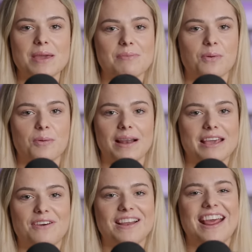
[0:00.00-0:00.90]
people will
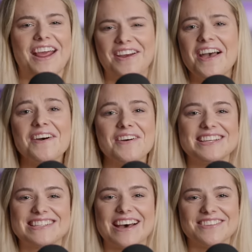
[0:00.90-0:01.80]
believe in you,
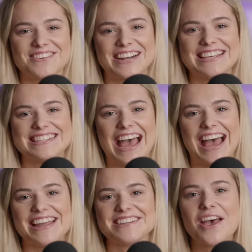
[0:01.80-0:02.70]
which sounds really
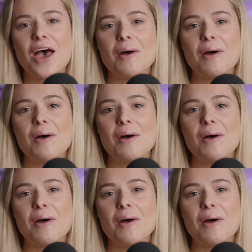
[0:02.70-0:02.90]
sad,